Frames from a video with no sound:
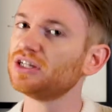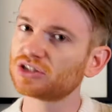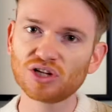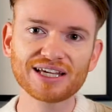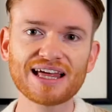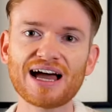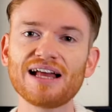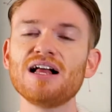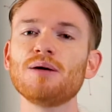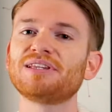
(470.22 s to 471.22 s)
Don't like
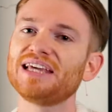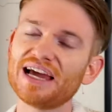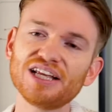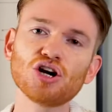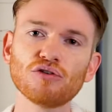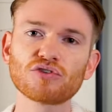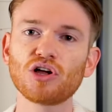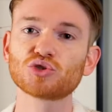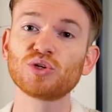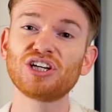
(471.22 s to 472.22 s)
that, but the ending
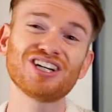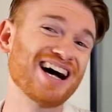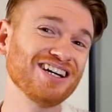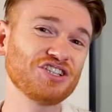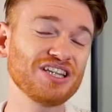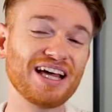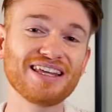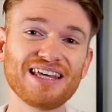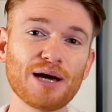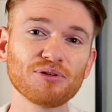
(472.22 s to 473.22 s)
overall is really good. I actually
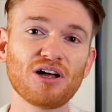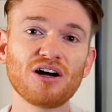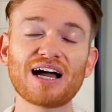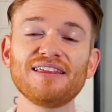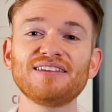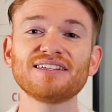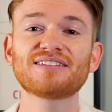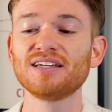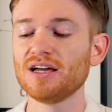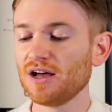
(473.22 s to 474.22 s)
like the epilogue. I think
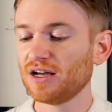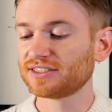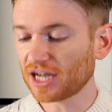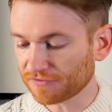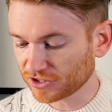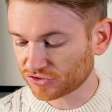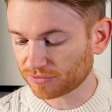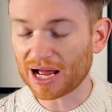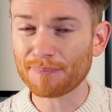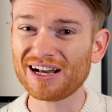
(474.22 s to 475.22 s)
this suffers
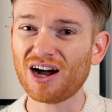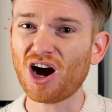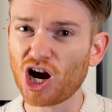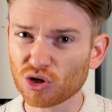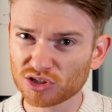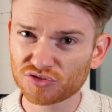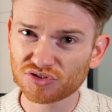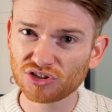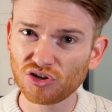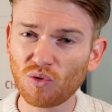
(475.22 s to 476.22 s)
from not being at Hogwarts for
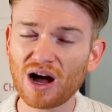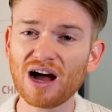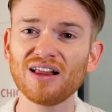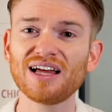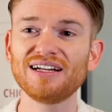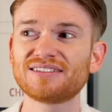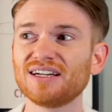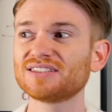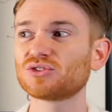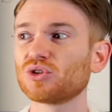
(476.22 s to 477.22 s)
a little while, and it
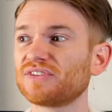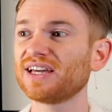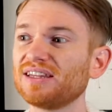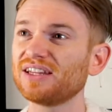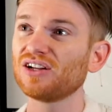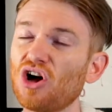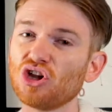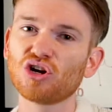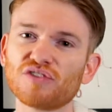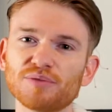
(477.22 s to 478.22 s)
does sort of get a little
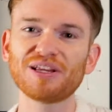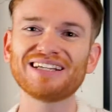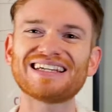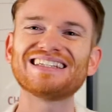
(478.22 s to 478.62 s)
all over the place.